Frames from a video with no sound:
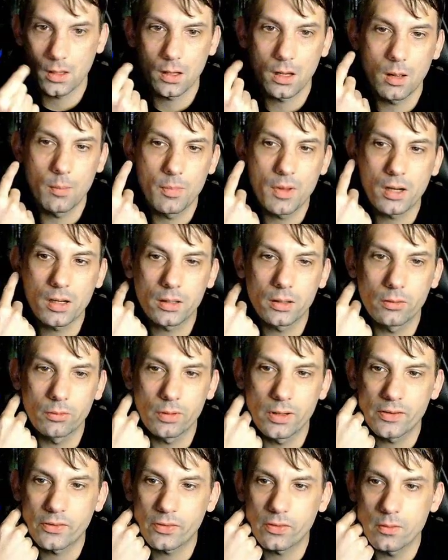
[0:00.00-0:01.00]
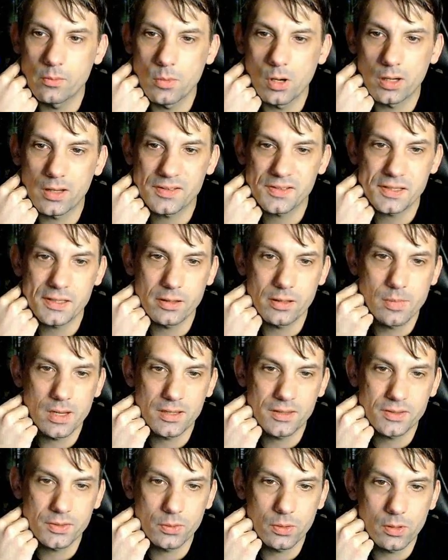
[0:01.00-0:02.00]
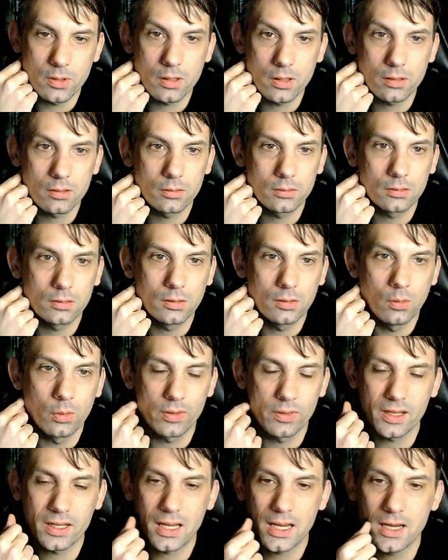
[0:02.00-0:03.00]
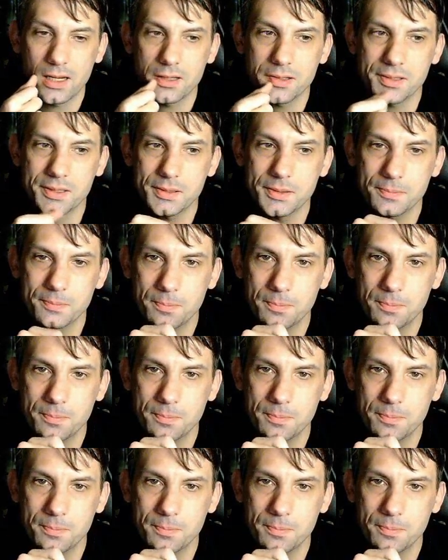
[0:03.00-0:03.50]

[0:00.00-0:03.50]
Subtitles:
I'm not going to risk the Monastery Mentor or the Caetus.